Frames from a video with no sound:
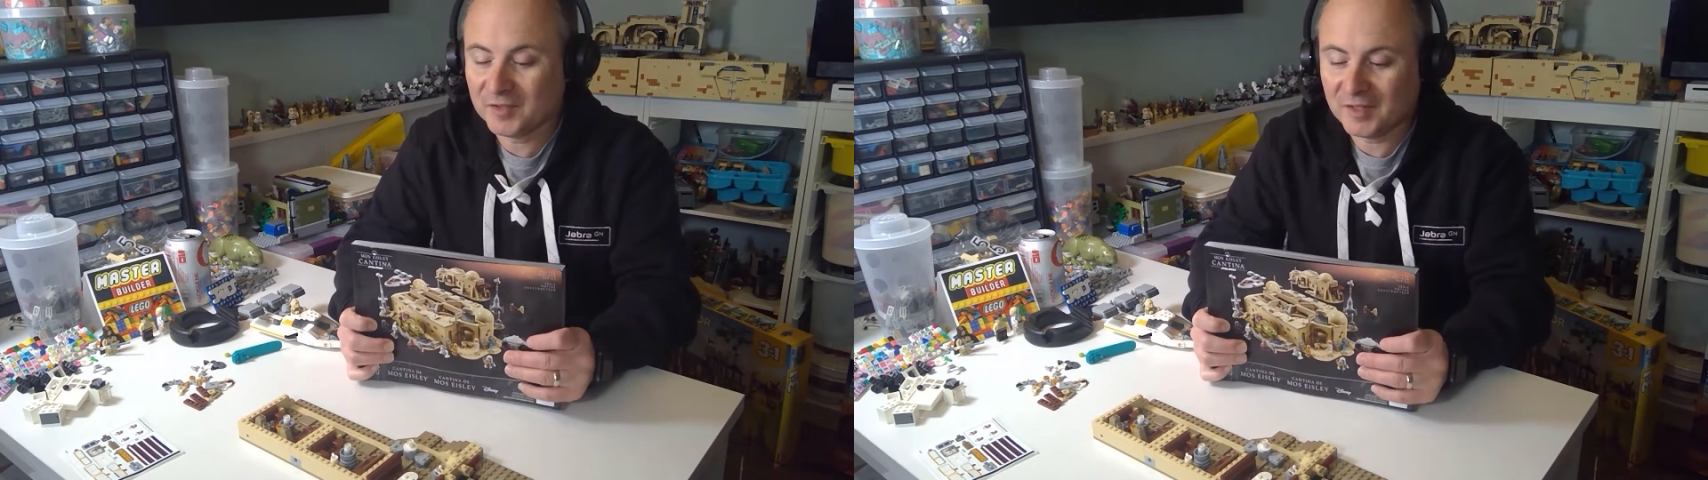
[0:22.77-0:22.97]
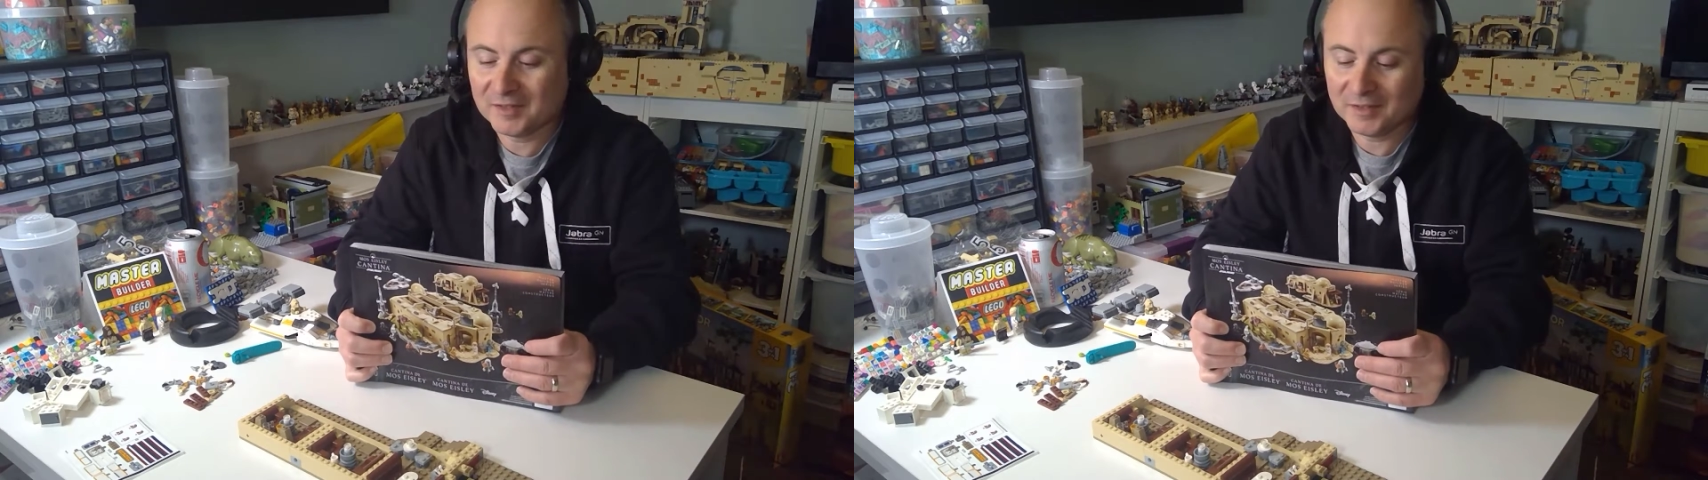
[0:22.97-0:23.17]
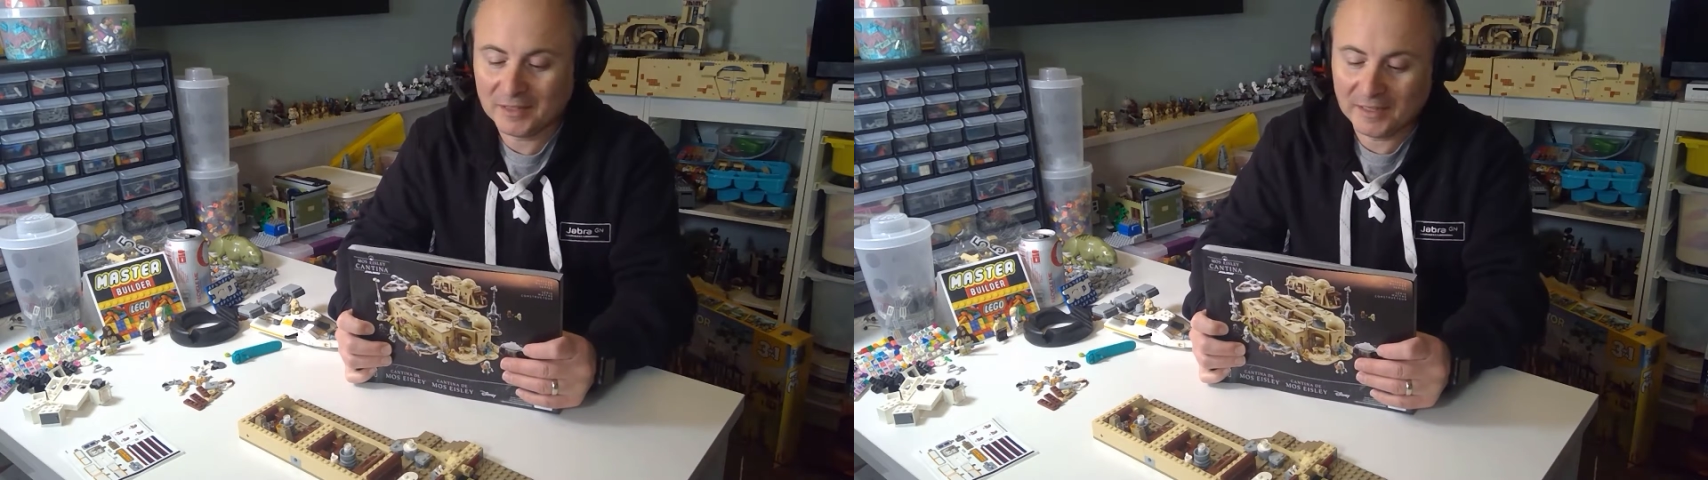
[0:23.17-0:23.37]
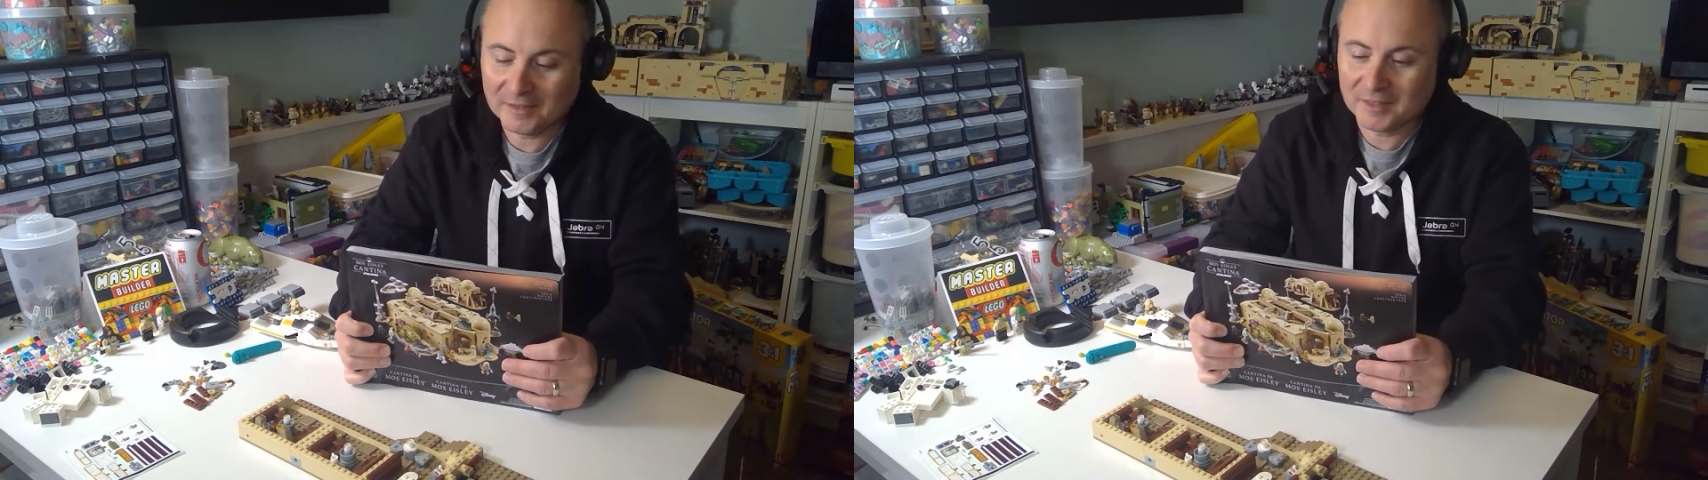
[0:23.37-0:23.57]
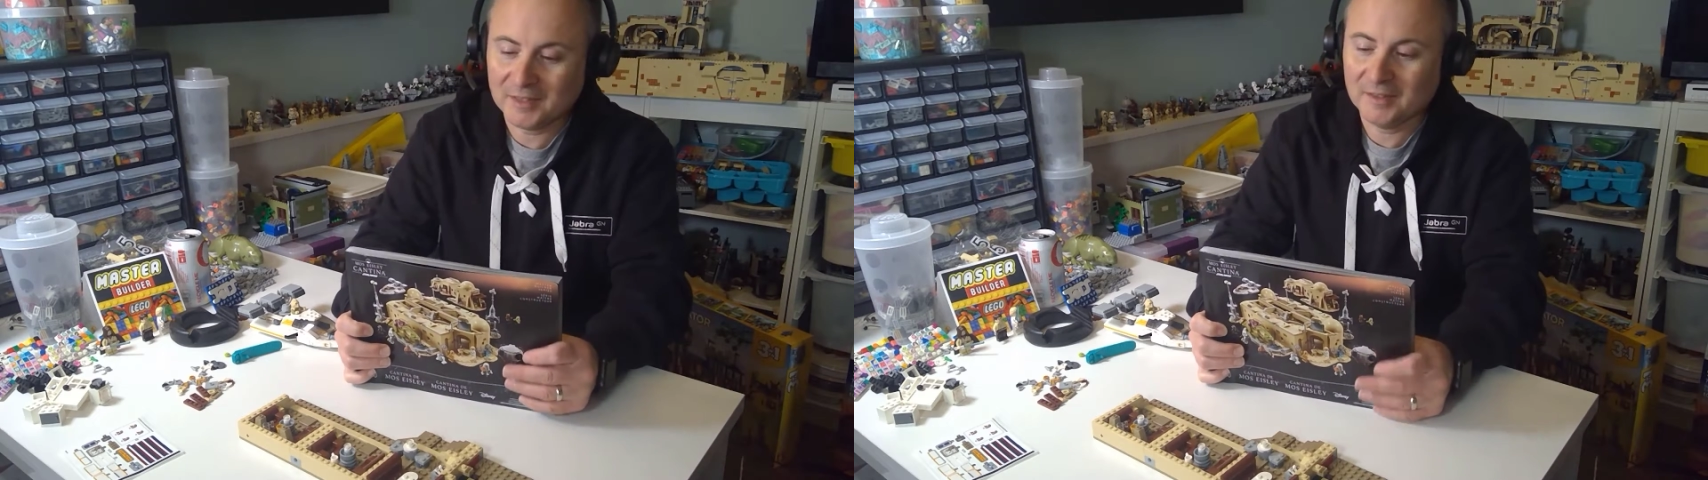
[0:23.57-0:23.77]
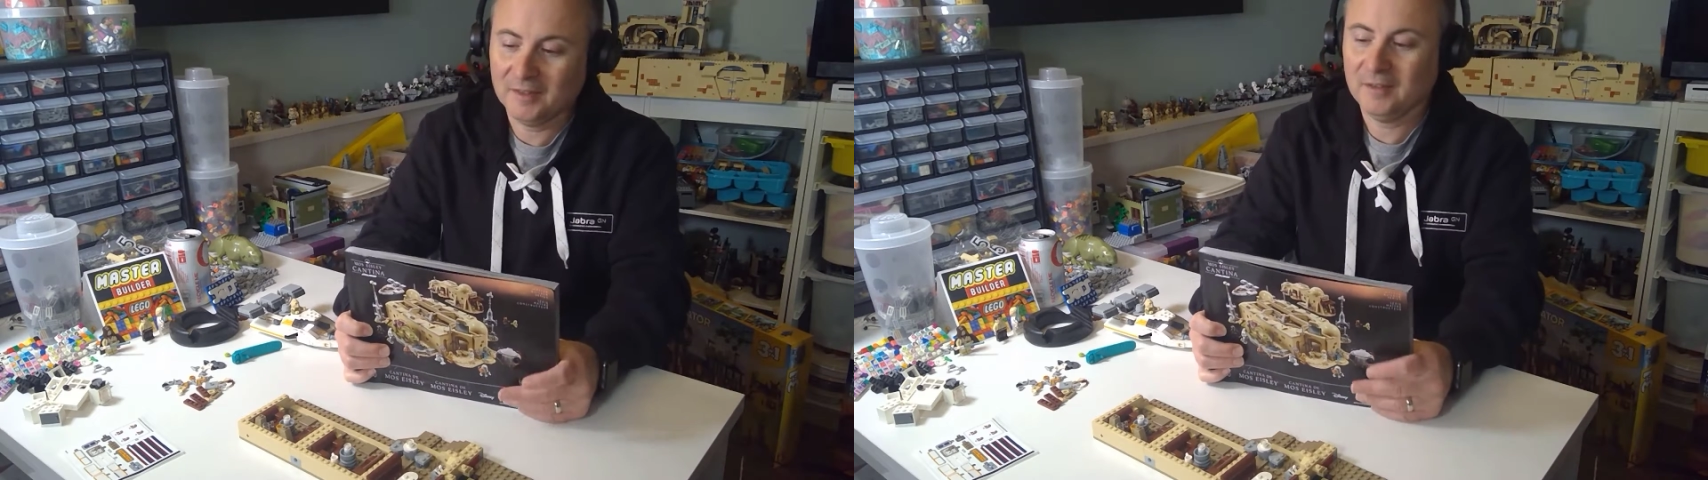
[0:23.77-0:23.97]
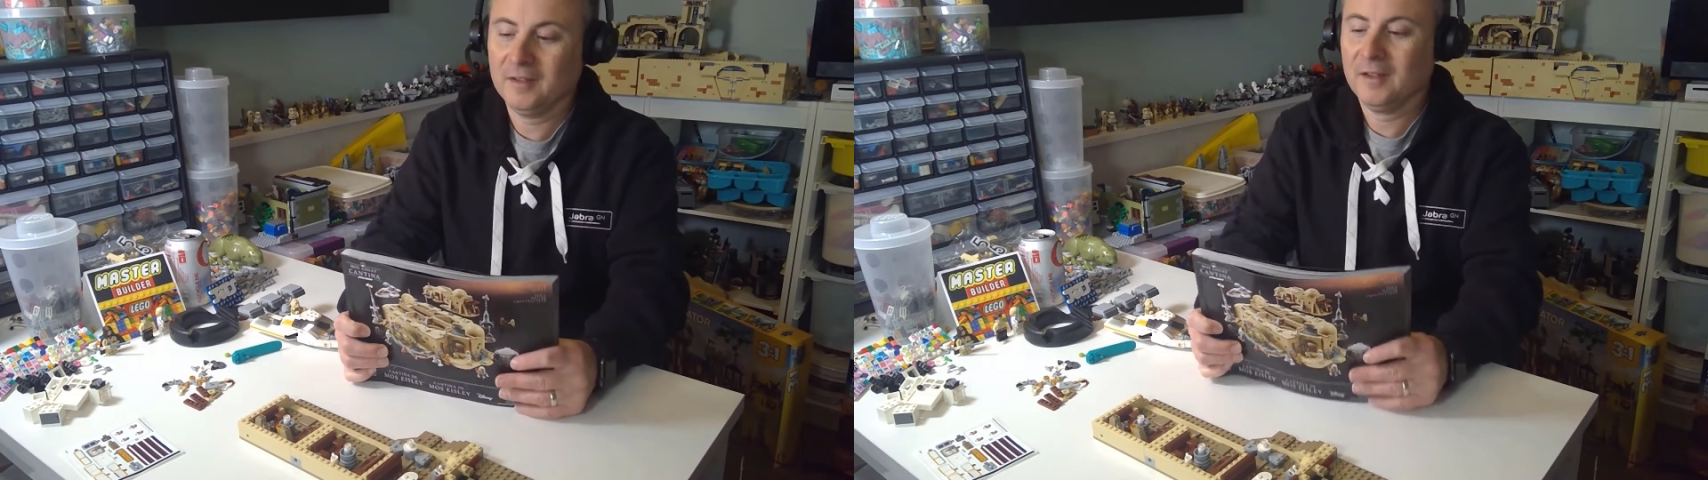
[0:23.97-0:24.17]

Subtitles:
Eisley Cantina,